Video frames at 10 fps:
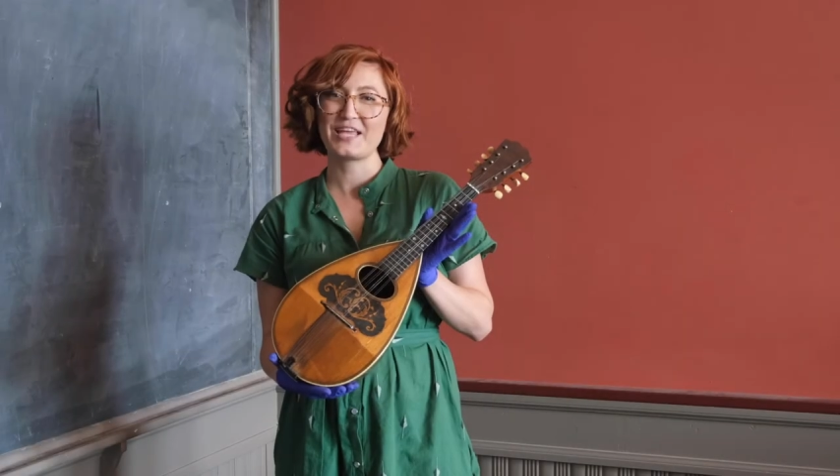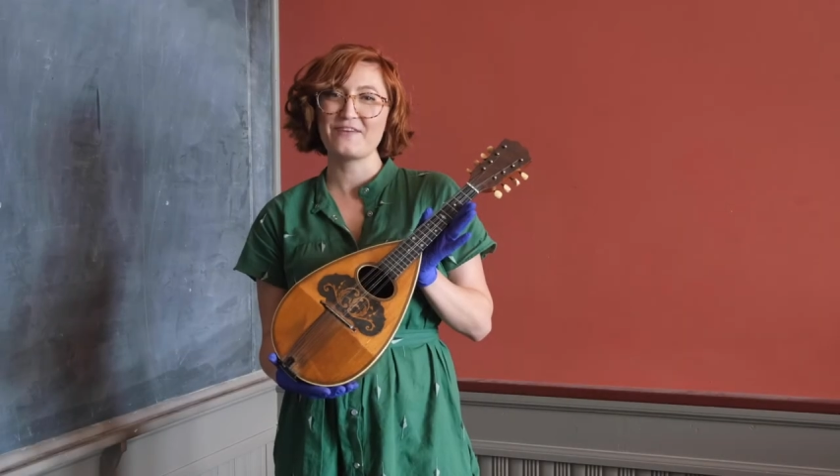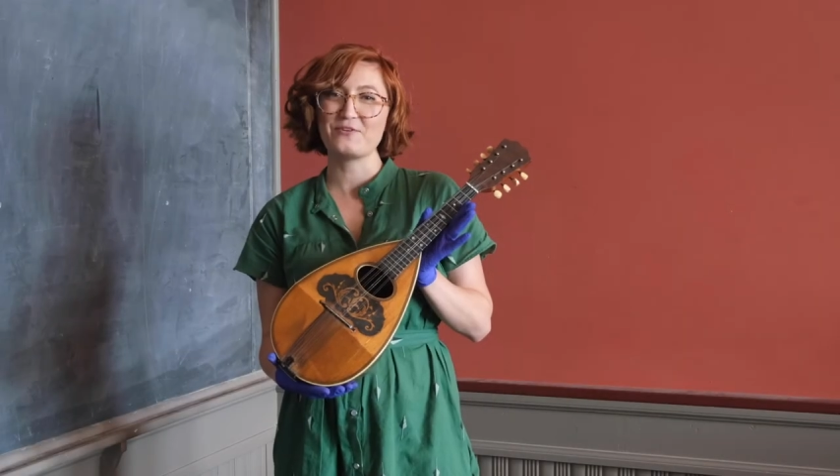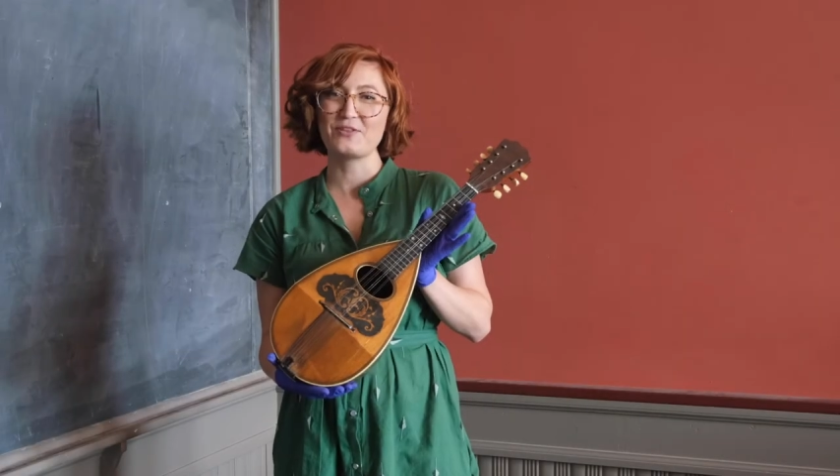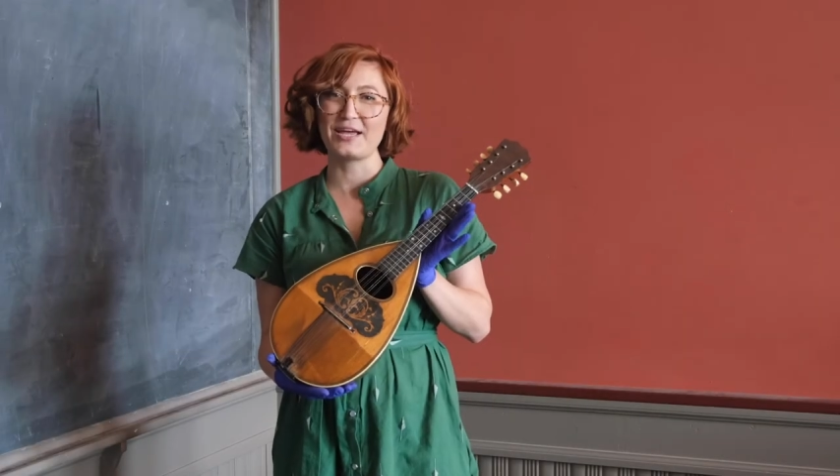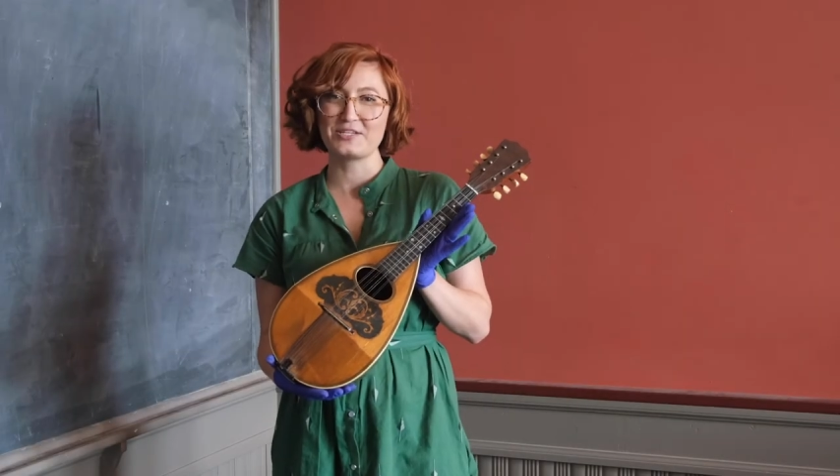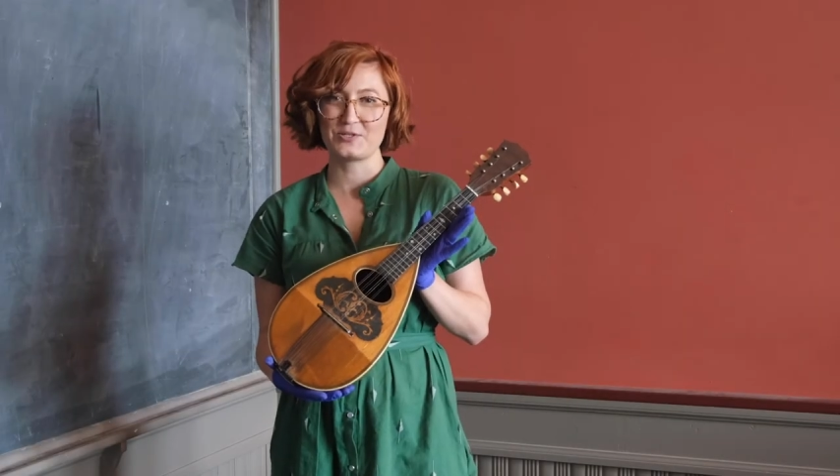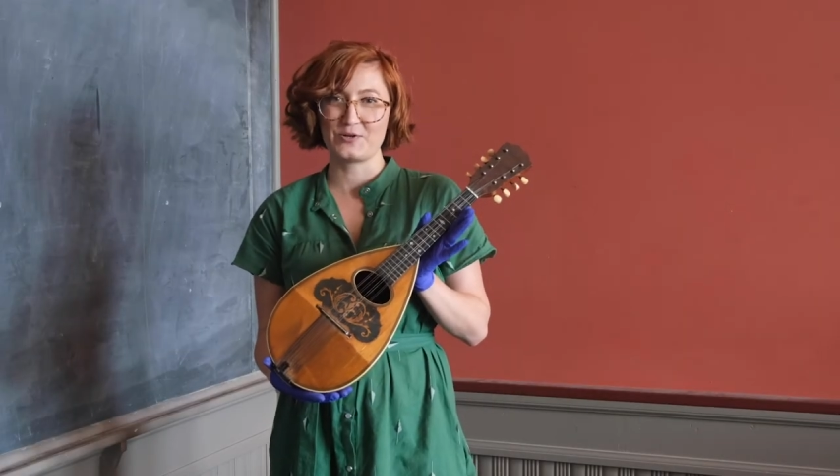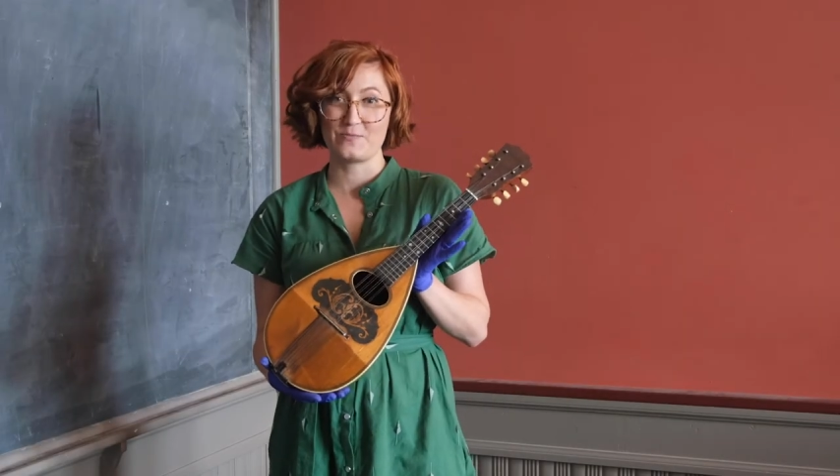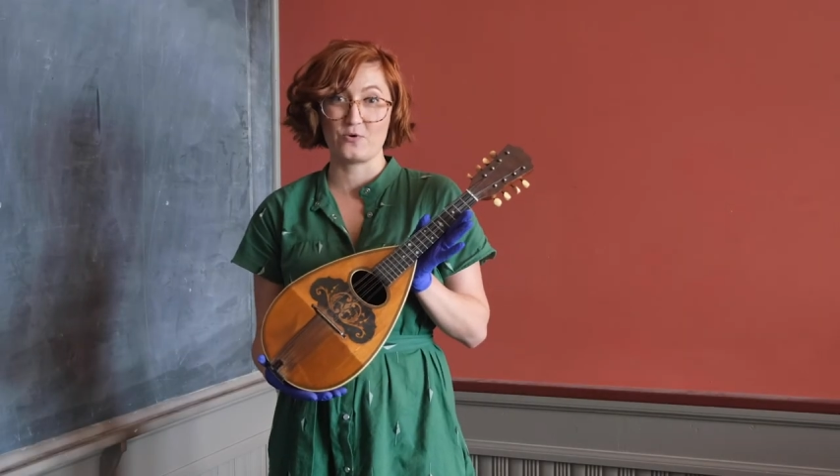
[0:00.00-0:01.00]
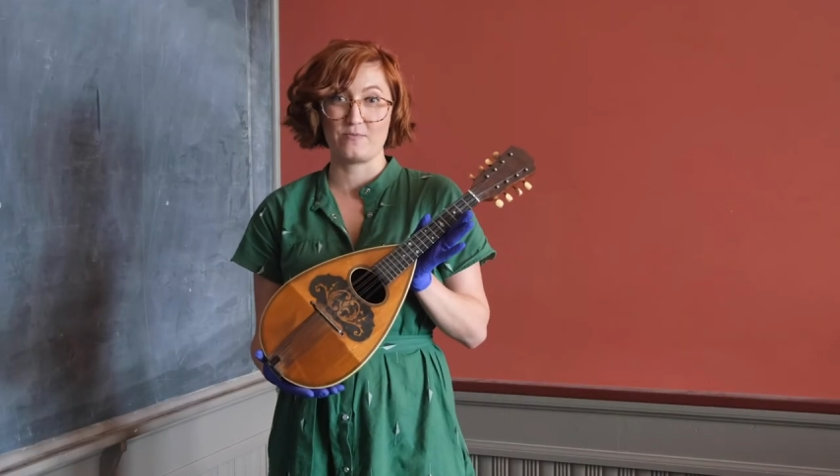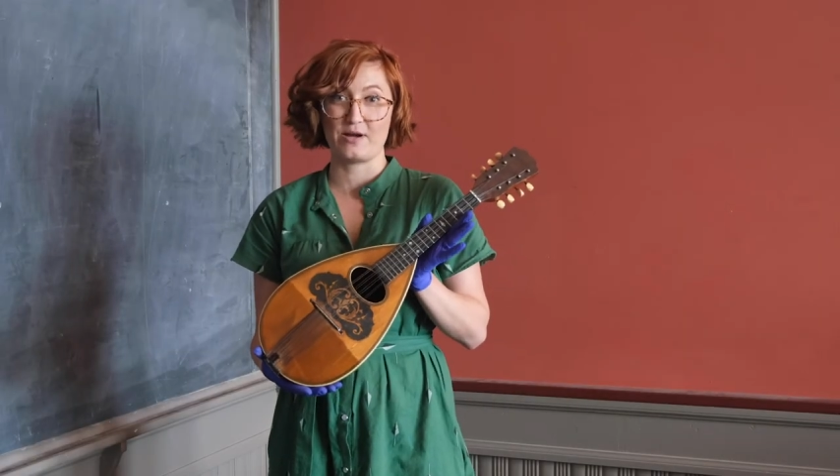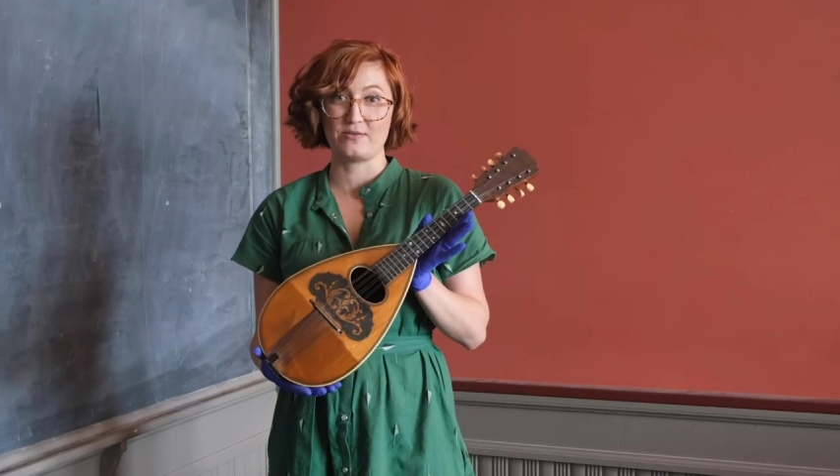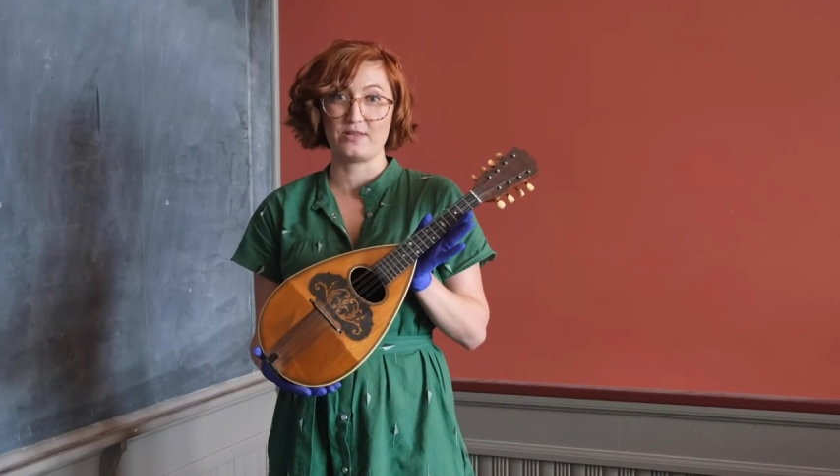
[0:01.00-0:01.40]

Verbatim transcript: If you'd like to learn more about